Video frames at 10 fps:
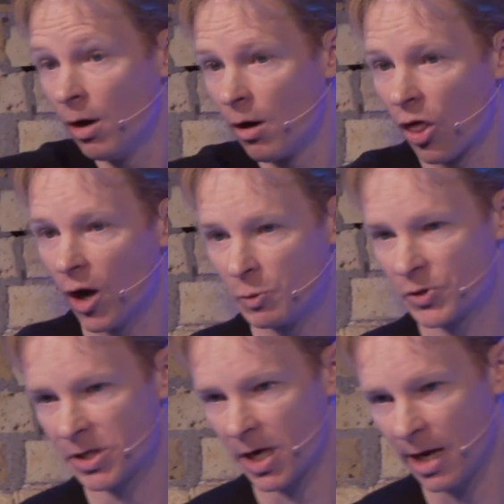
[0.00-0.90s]
those
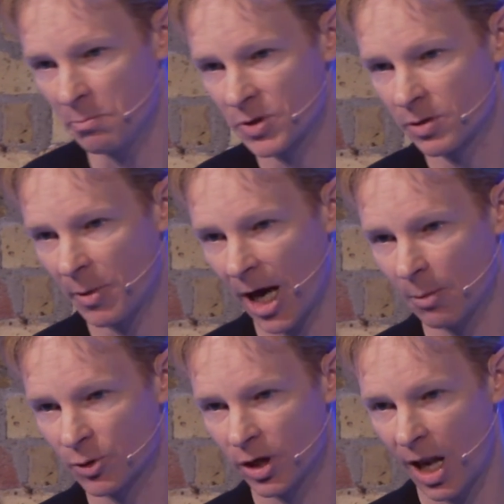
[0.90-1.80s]
teams to be able
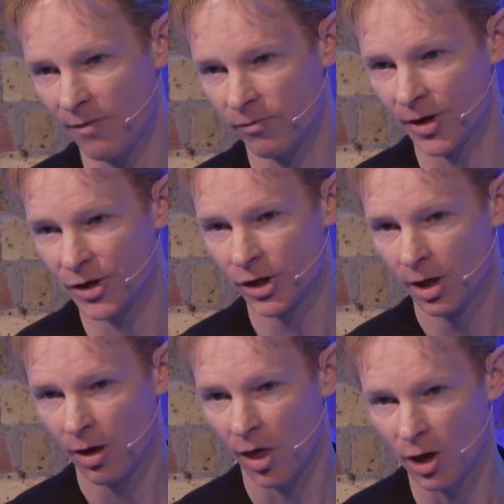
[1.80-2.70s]
to leverage
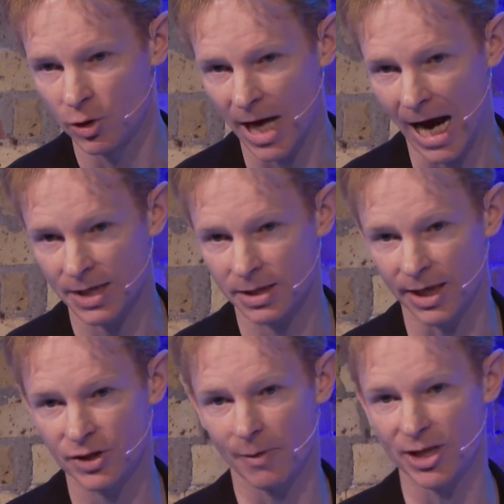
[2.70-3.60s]
those
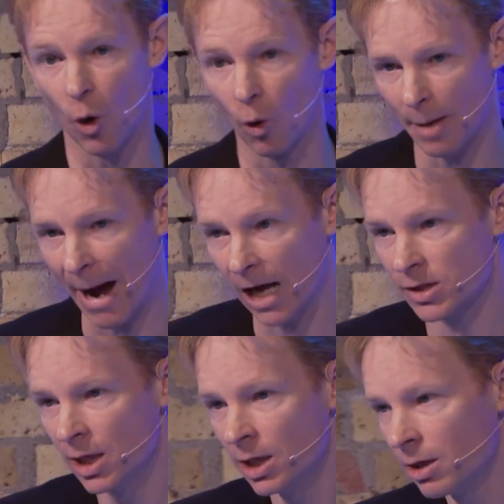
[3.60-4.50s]
assets. So it's all about
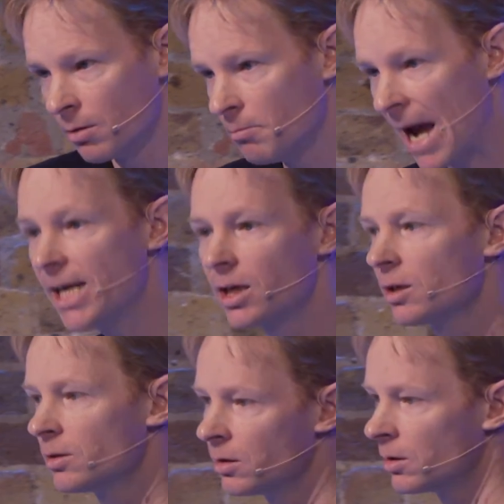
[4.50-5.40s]
make,
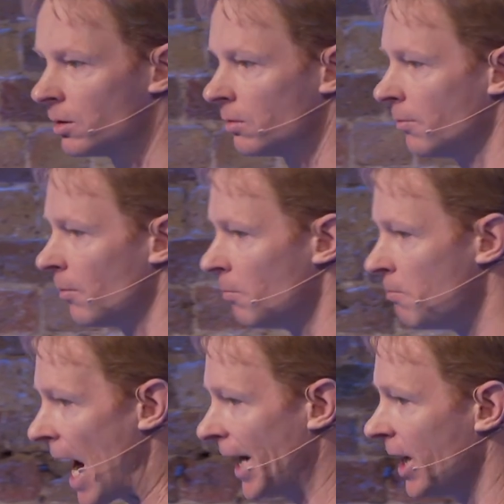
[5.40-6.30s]

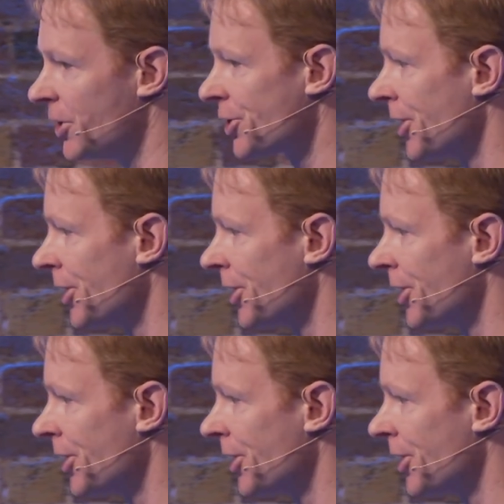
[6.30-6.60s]
manage,